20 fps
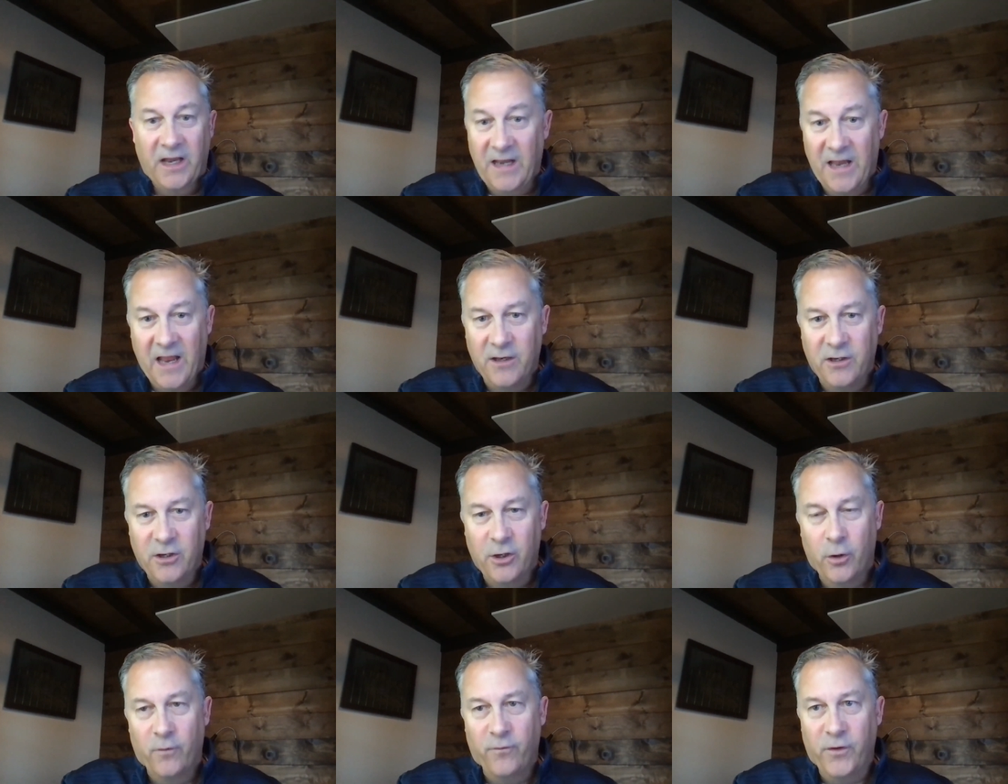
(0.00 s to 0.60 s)
And
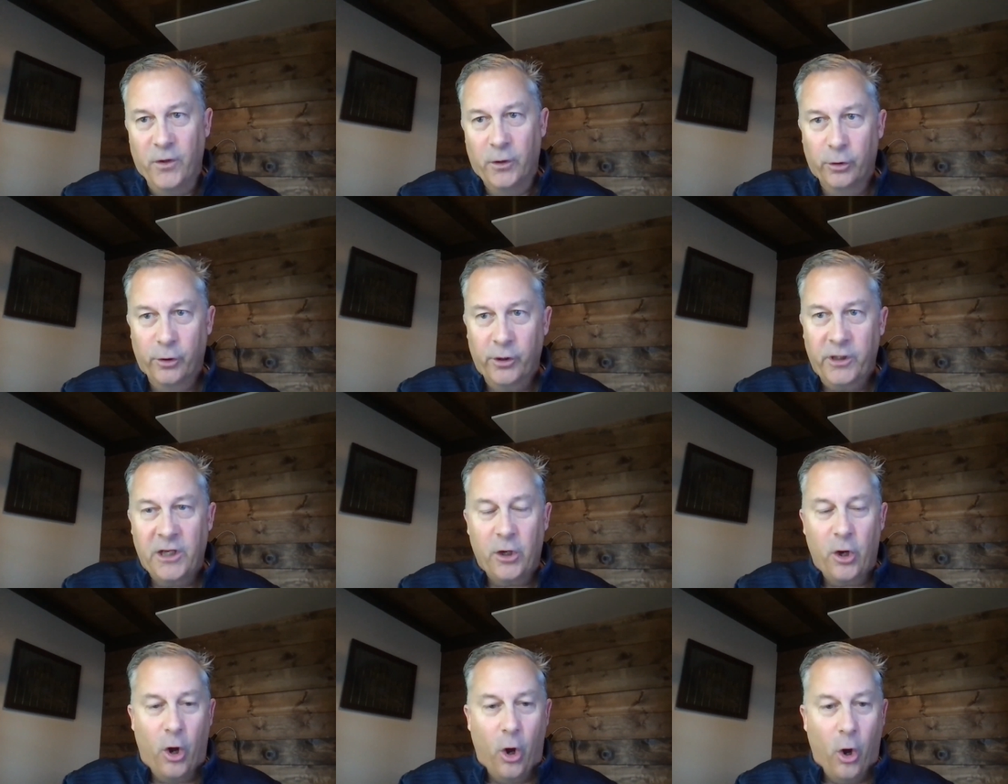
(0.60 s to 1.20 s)
if you
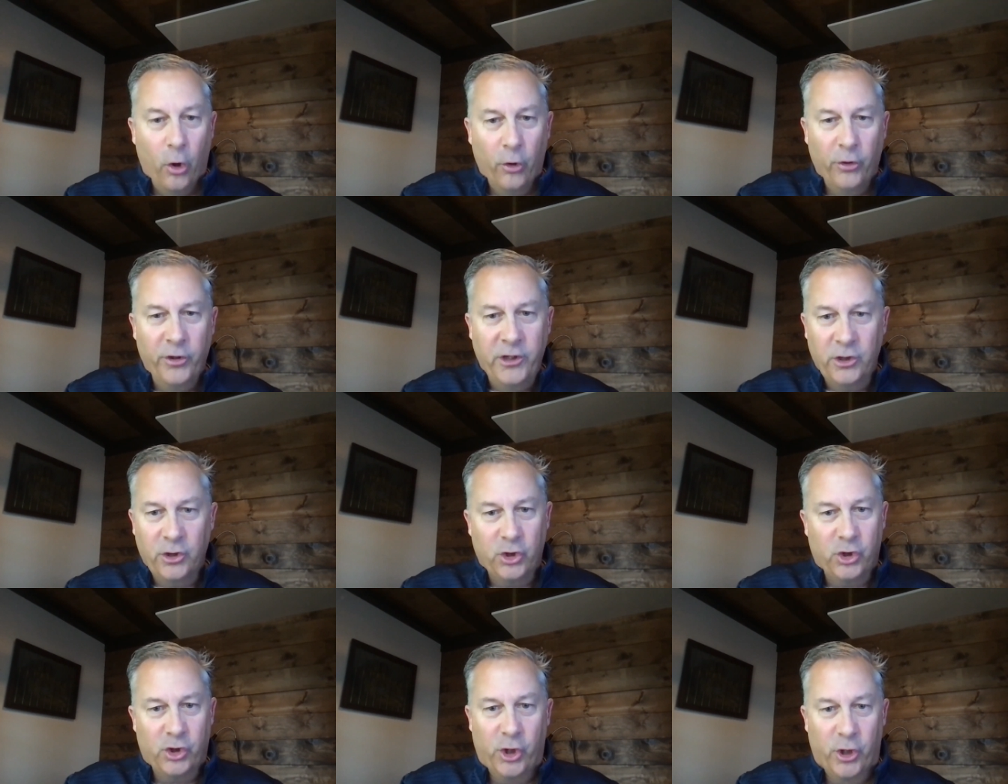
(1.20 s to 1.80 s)
look at all the
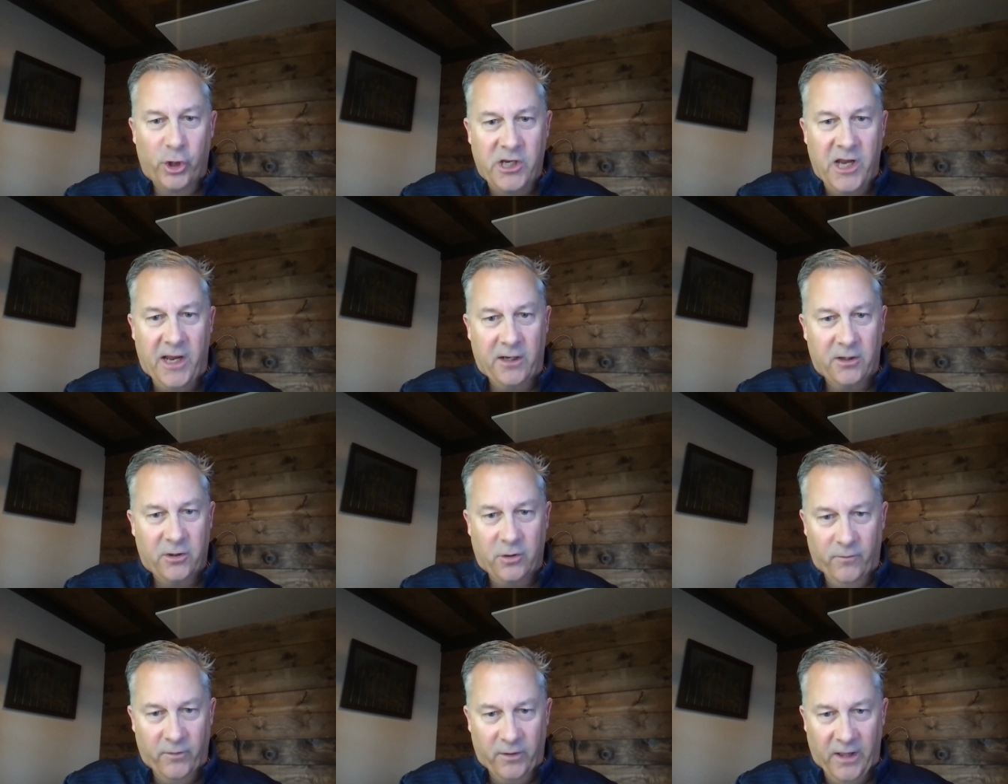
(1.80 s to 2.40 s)

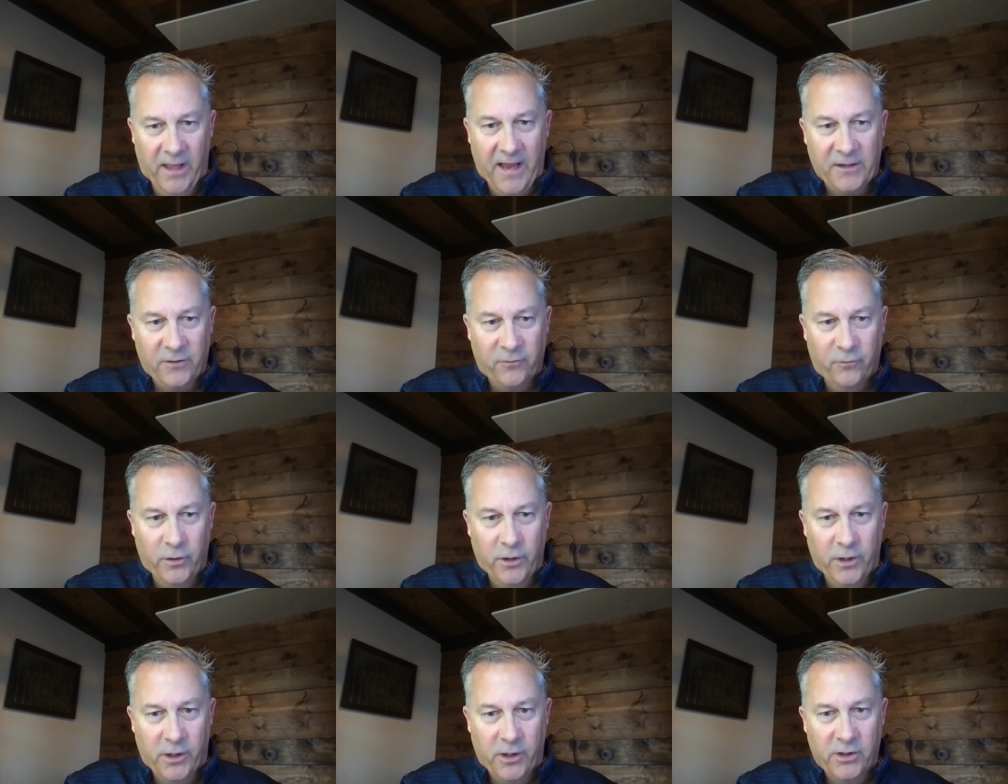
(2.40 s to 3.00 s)
insurtechs over the
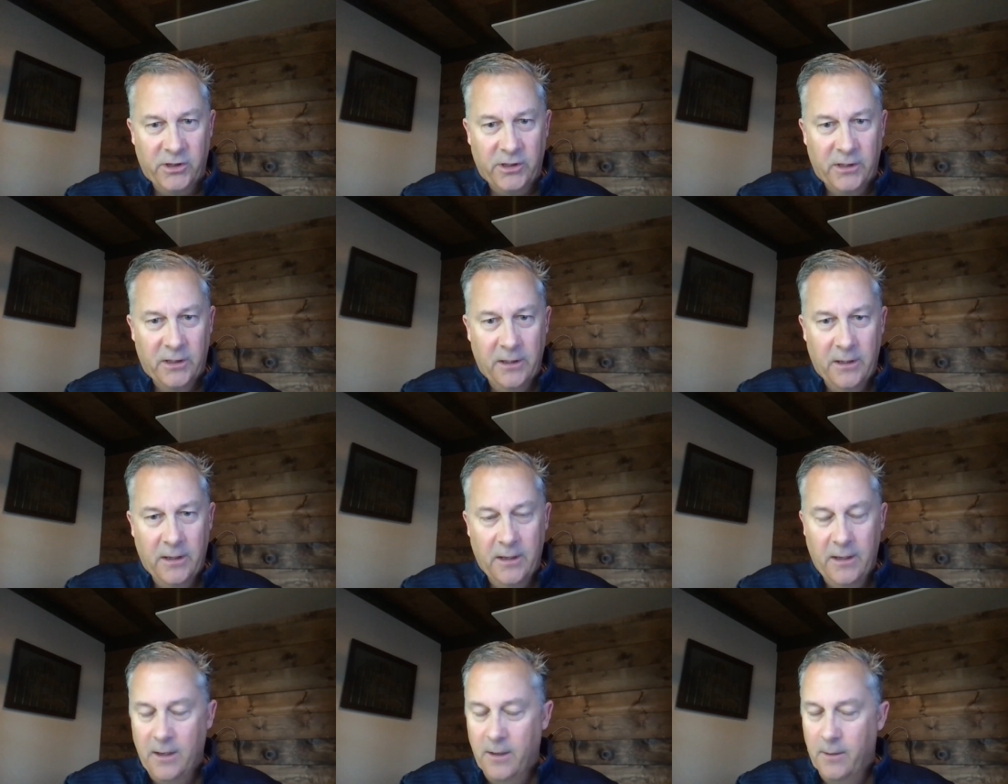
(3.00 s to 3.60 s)
last few years,
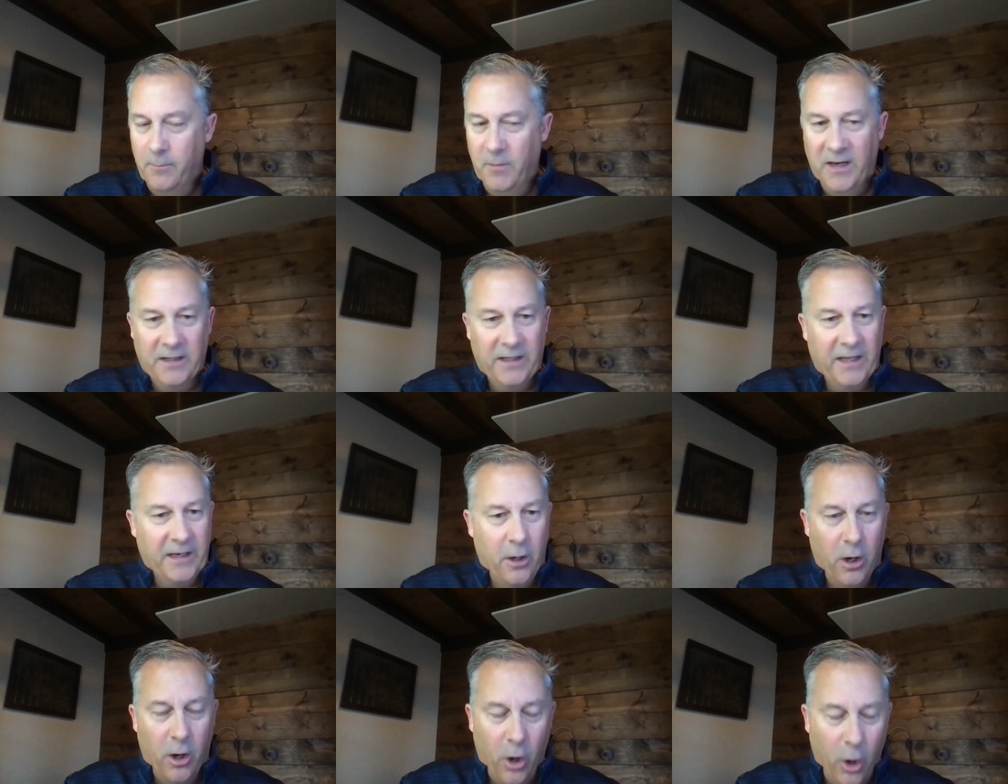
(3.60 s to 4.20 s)
and
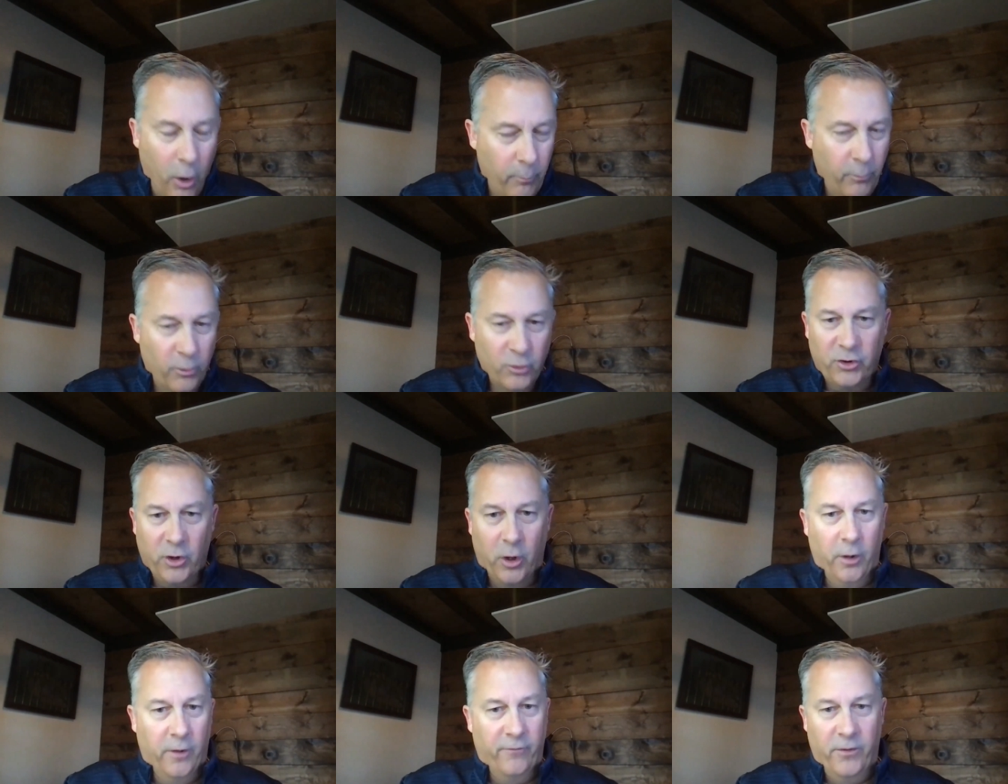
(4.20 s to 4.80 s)
like
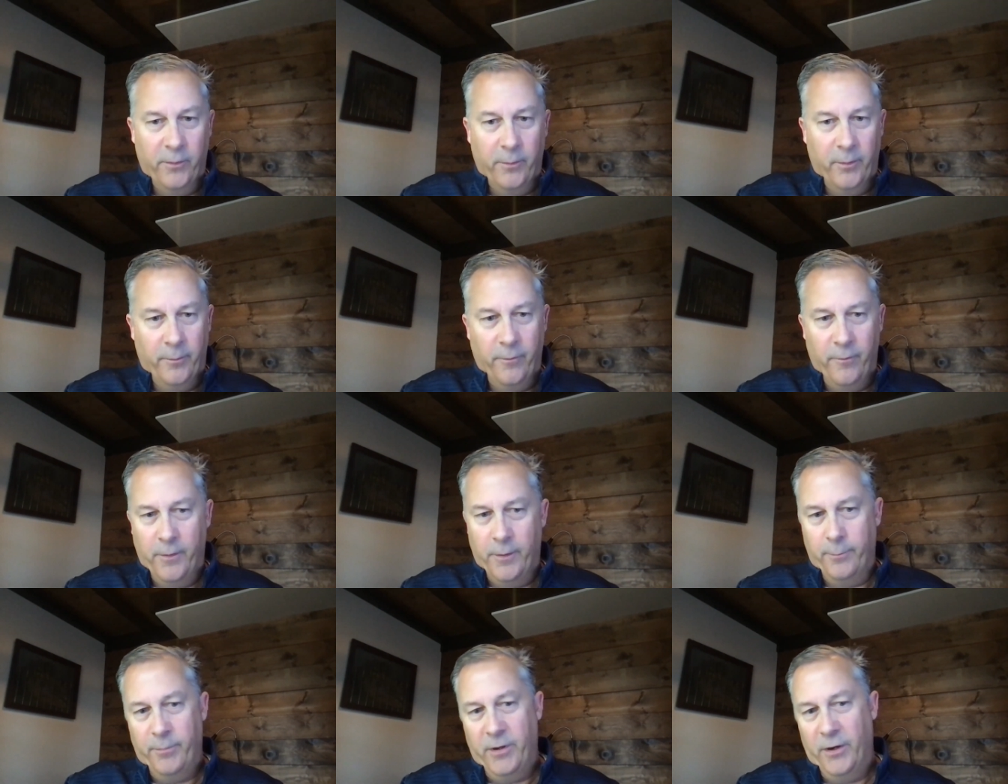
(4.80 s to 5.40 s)
almost all of them
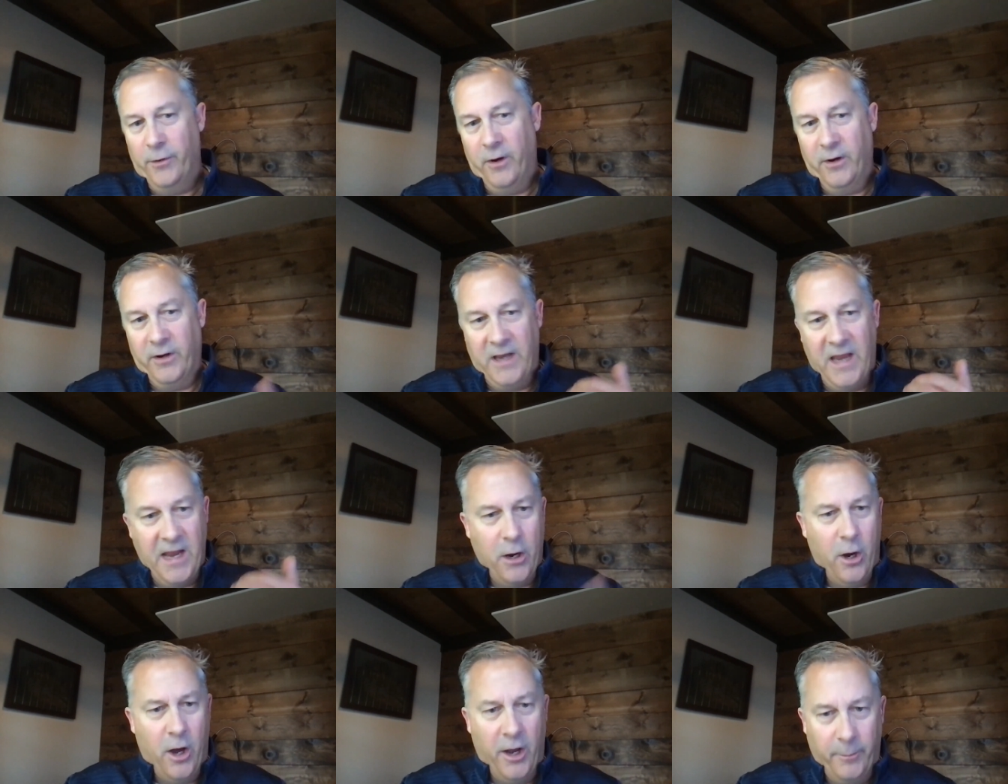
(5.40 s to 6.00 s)
have been
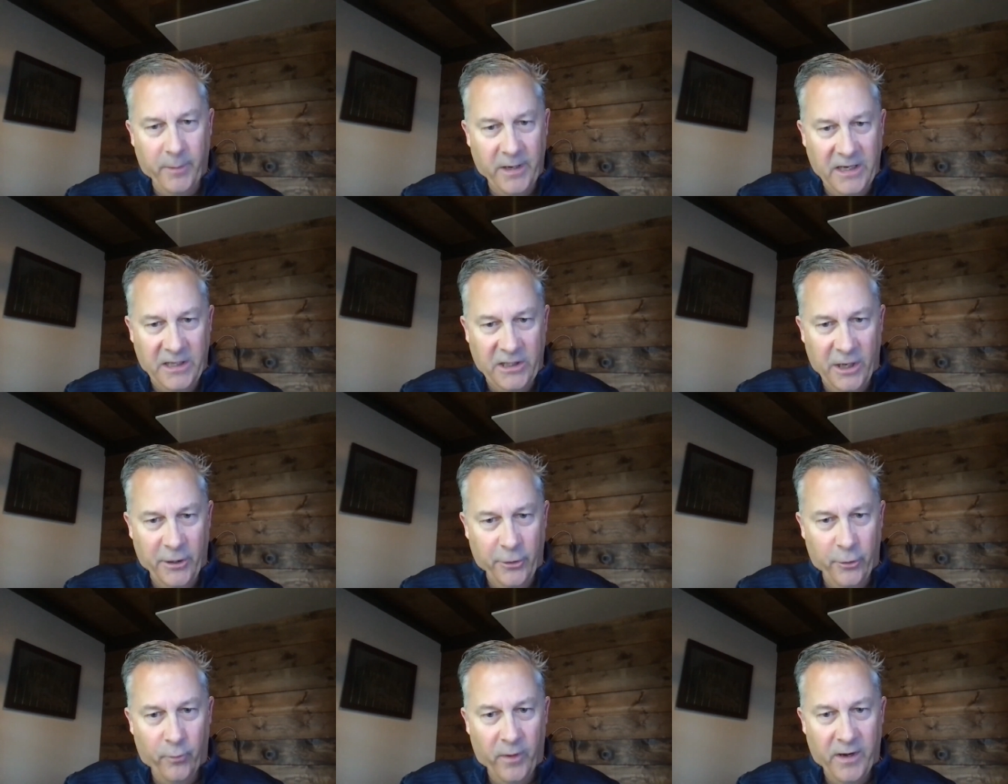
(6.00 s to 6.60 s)
around, hey, automating
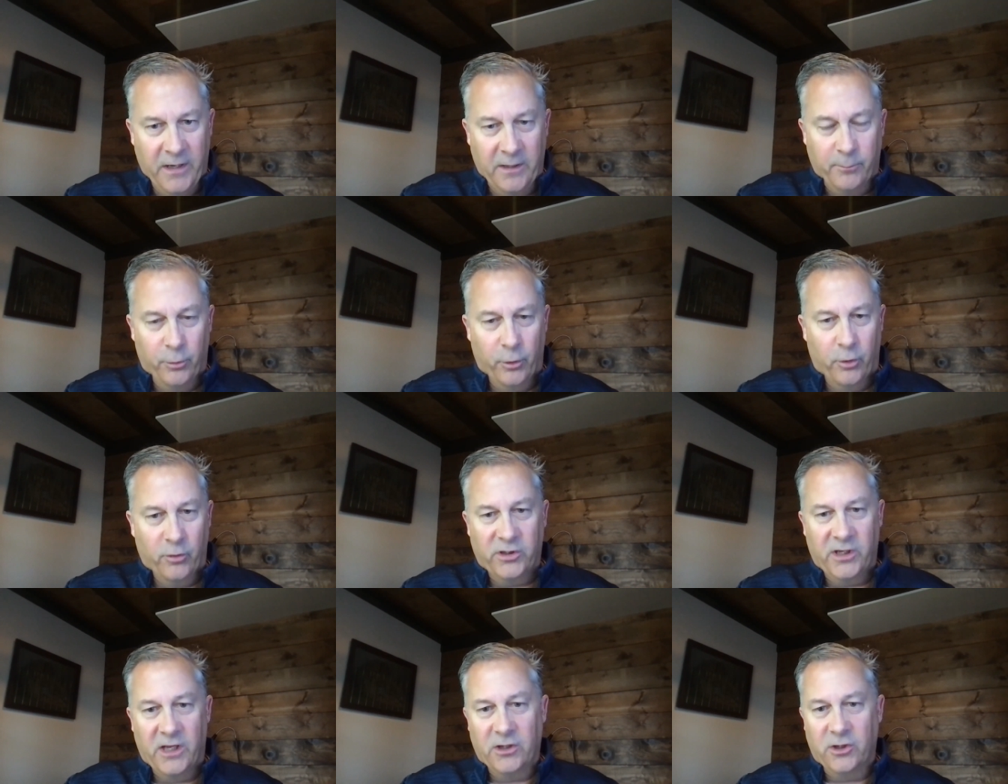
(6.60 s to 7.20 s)
the underwriting
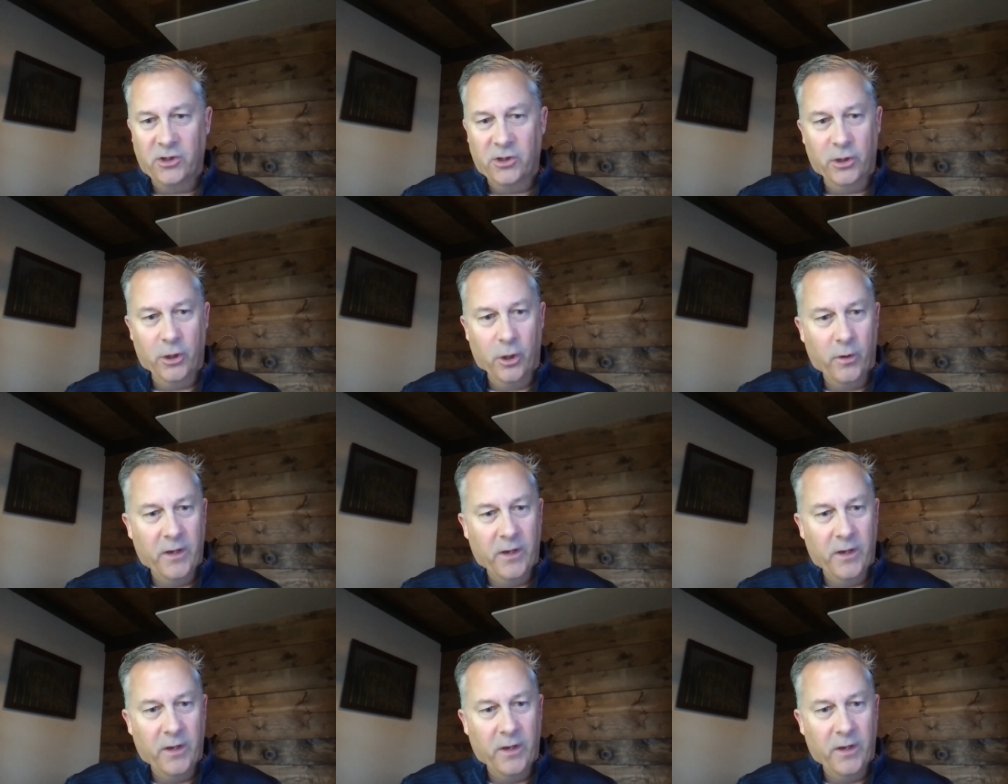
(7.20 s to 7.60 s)
process,